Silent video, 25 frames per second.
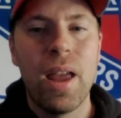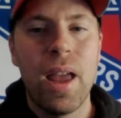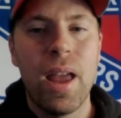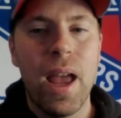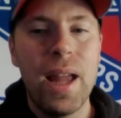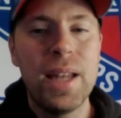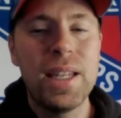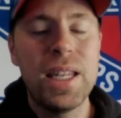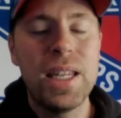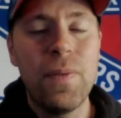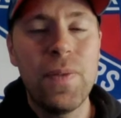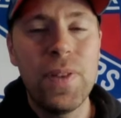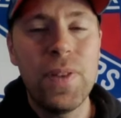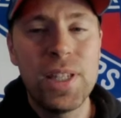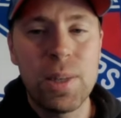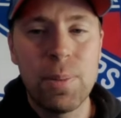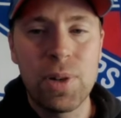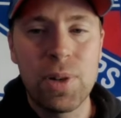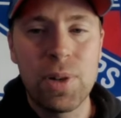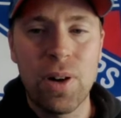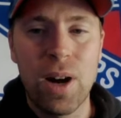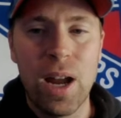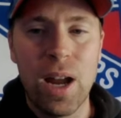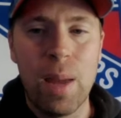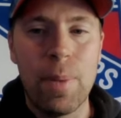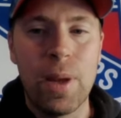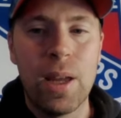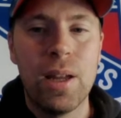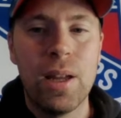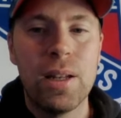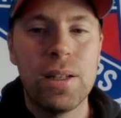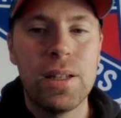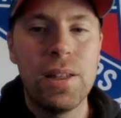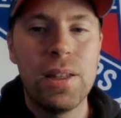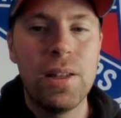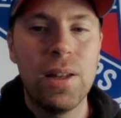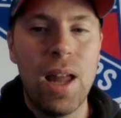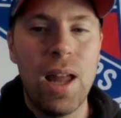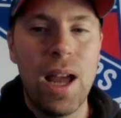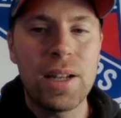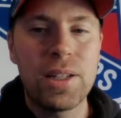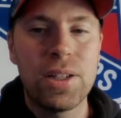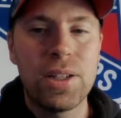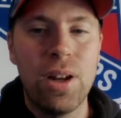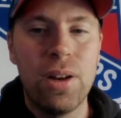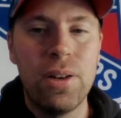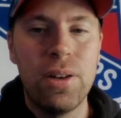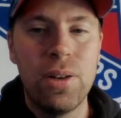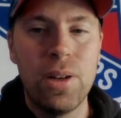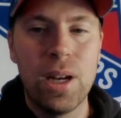And definitely subscribe to the Locked On New